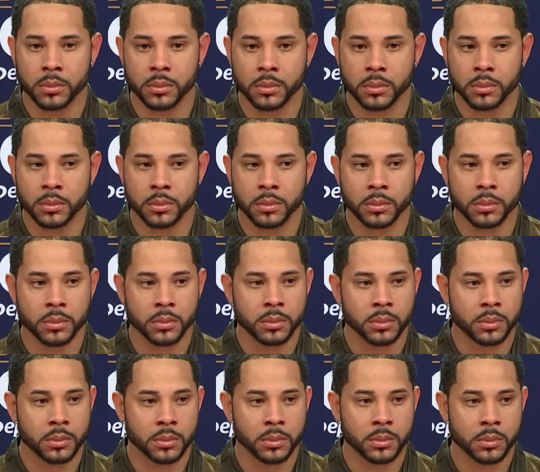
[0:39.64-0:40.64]

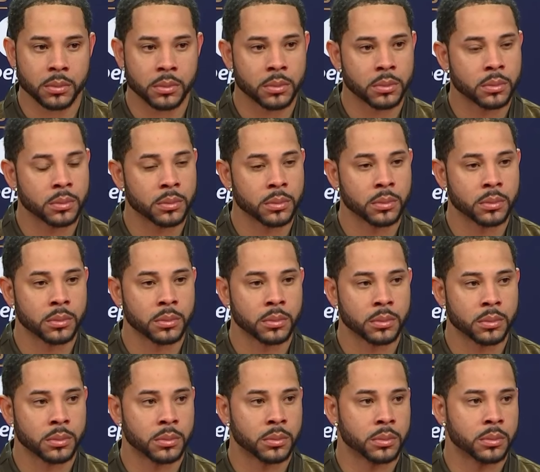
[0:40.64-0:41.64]

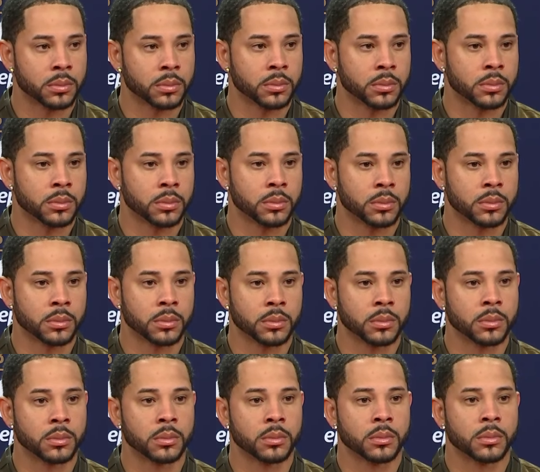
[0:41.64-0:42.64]

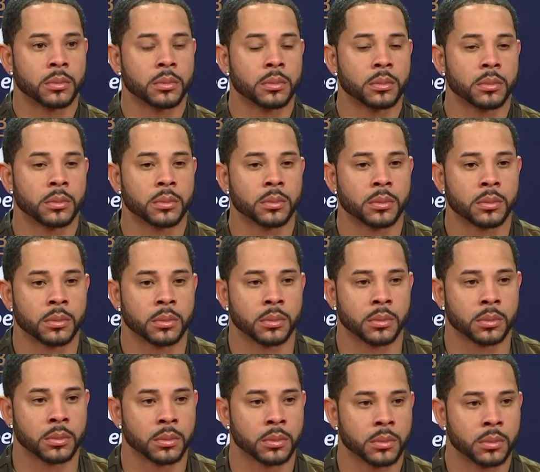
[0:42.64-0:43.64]

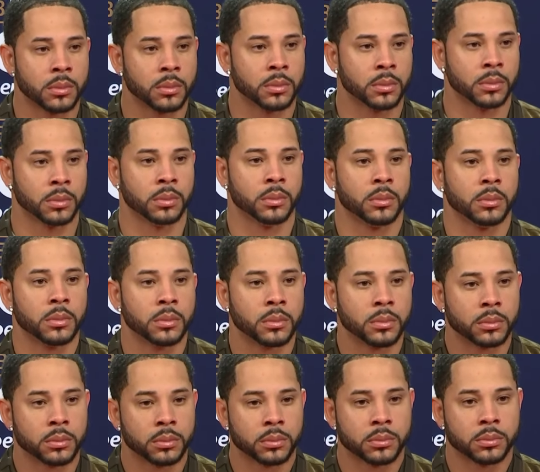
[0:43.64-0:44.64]

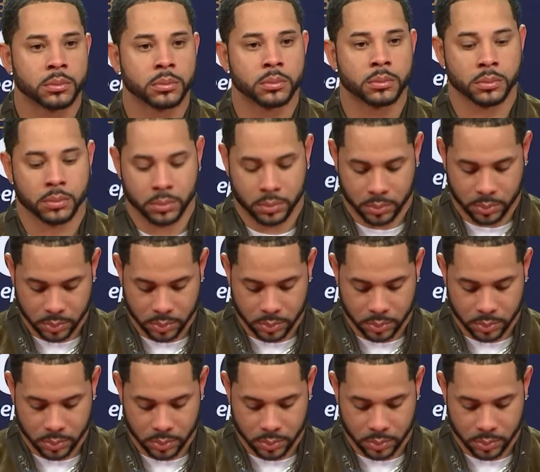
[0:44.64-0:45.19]
No one is speaking in this clip.